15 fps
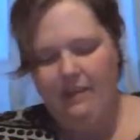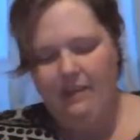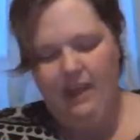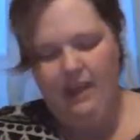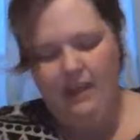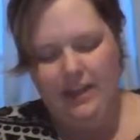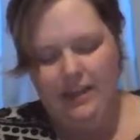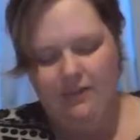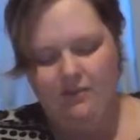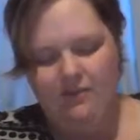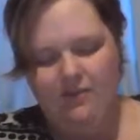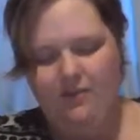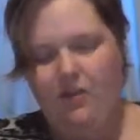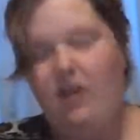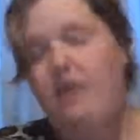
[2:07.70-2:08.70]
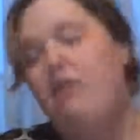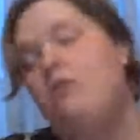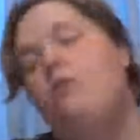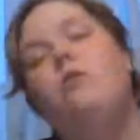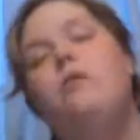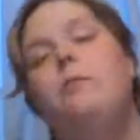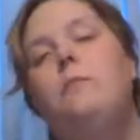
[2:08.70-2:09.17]
in each
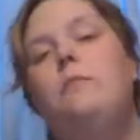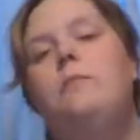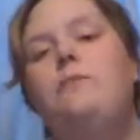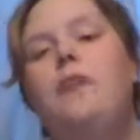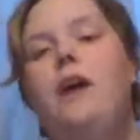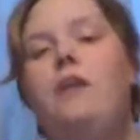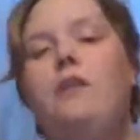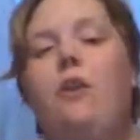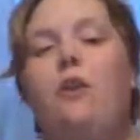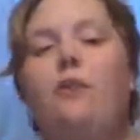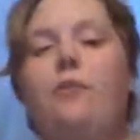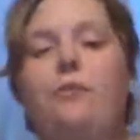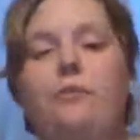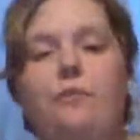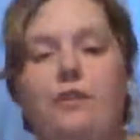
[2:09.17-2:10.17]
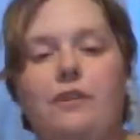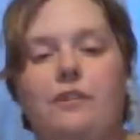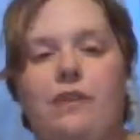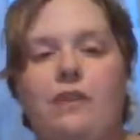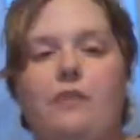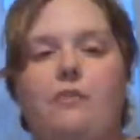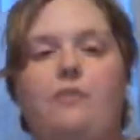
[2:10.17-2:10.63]
cycle. Now there are 3
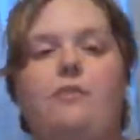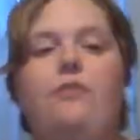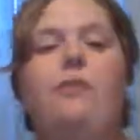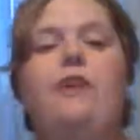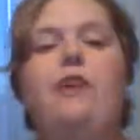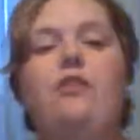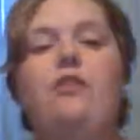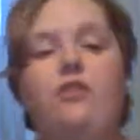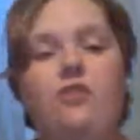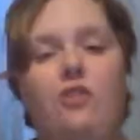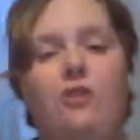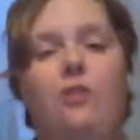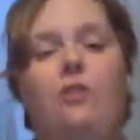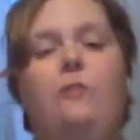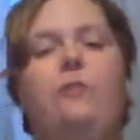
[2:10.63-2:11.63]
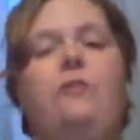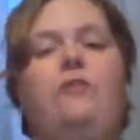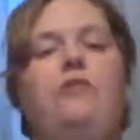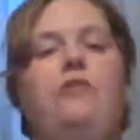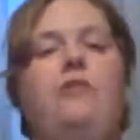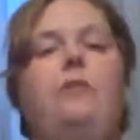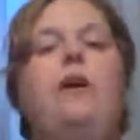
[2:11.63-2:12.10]
cycles. So each year you would
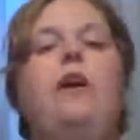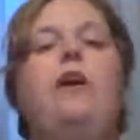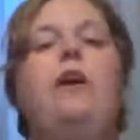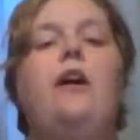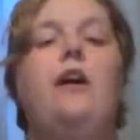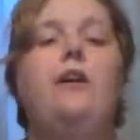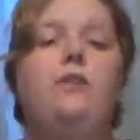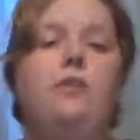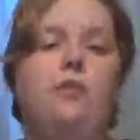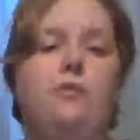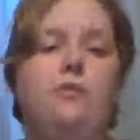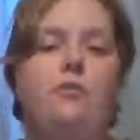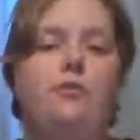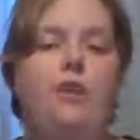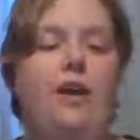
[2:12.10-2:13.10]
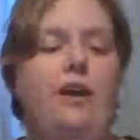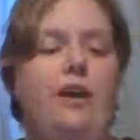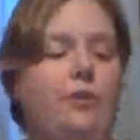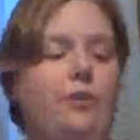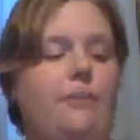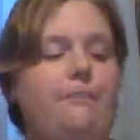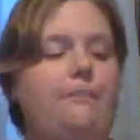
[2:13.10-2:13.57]
do a new
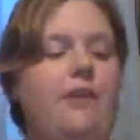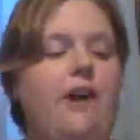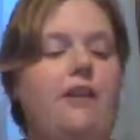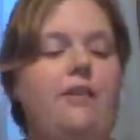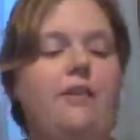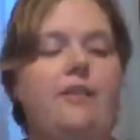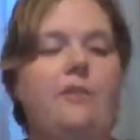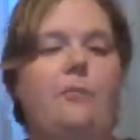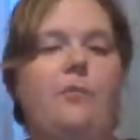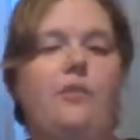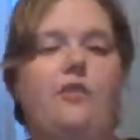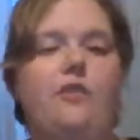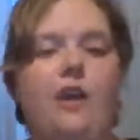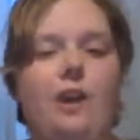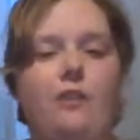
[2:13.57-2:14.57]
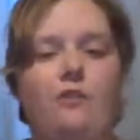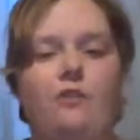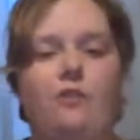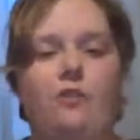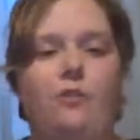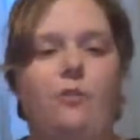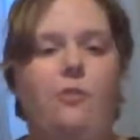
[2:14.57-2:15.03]
cycle. And then when you get
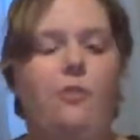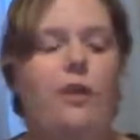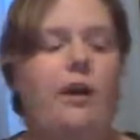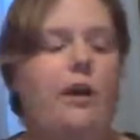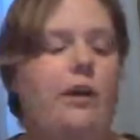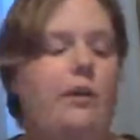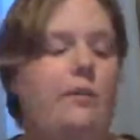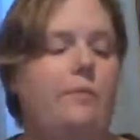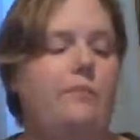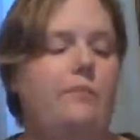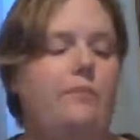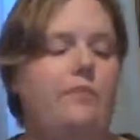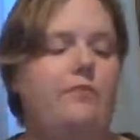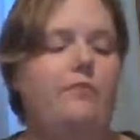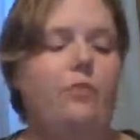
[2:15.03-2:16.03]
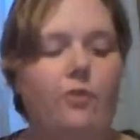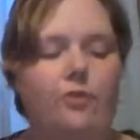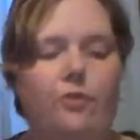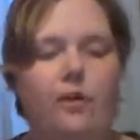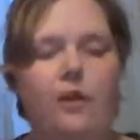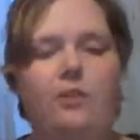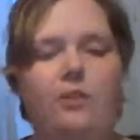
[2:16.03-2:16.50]
to 4th
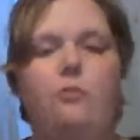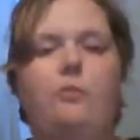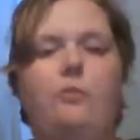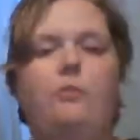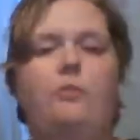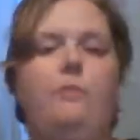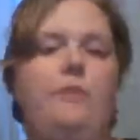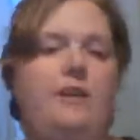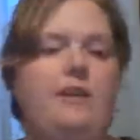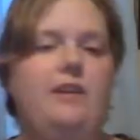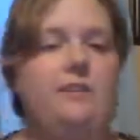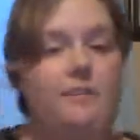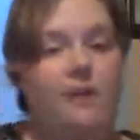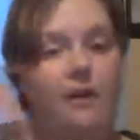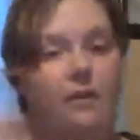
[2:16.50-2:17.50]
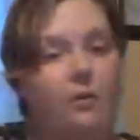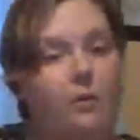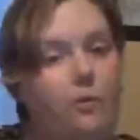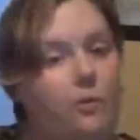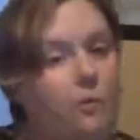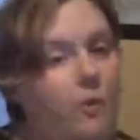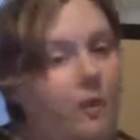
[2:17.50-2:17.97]
grade, you would repeat cycle
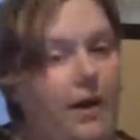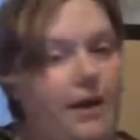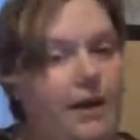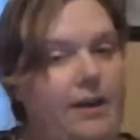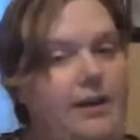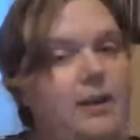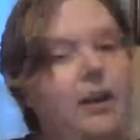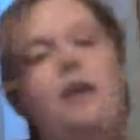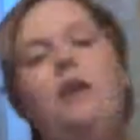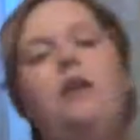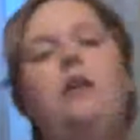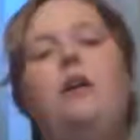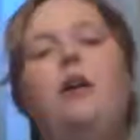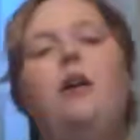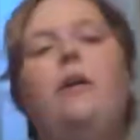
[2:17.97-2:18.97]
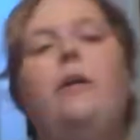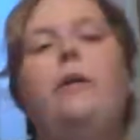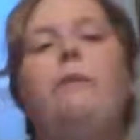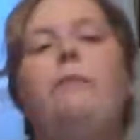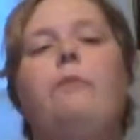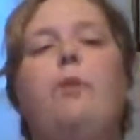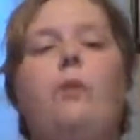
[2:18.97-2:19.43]
1.
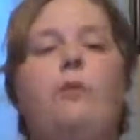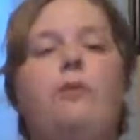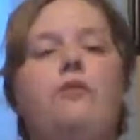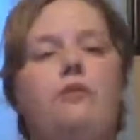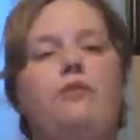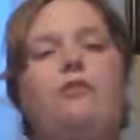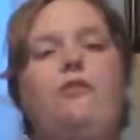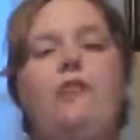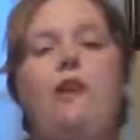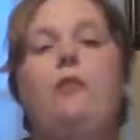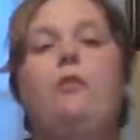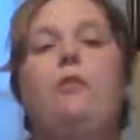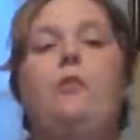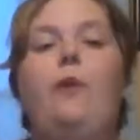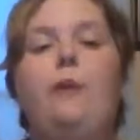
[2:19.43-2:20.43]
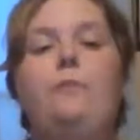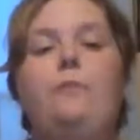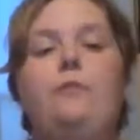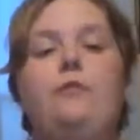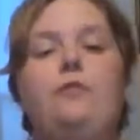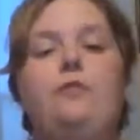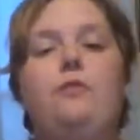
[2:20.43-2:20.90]
Or whichever cycle you
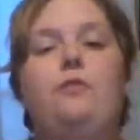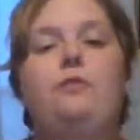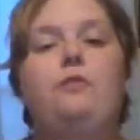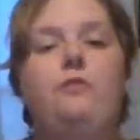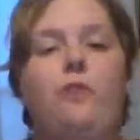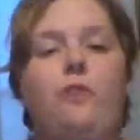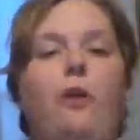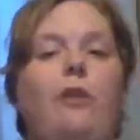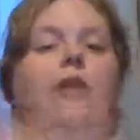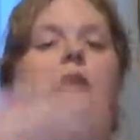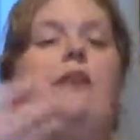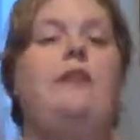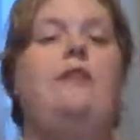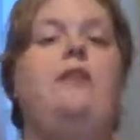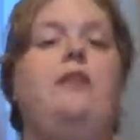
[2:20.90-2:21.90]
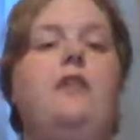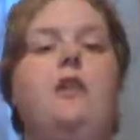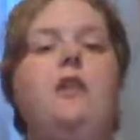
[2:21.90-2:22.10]
happen to fall in